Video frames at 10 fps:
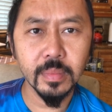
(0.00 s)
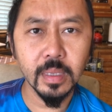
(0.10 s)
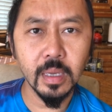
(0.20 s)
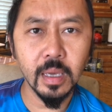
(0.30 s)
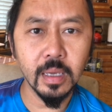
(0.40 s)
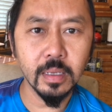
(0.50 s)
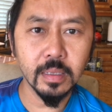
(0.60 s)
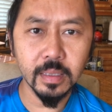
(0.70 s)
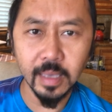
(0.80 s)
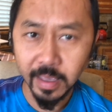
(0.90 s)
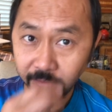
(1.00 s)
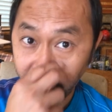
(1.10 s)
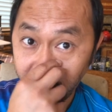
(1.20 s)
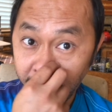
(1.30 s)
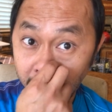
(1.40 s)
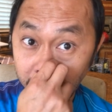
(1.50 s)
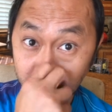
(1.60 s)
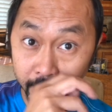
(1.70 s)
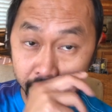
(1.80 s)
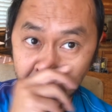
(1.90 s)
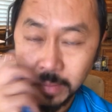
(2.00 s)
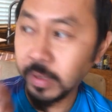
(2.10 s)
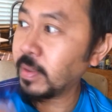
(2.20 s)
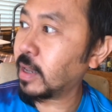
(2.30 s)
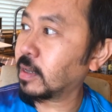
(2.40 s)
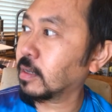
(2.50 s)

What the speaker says: Okay? That's very problematic.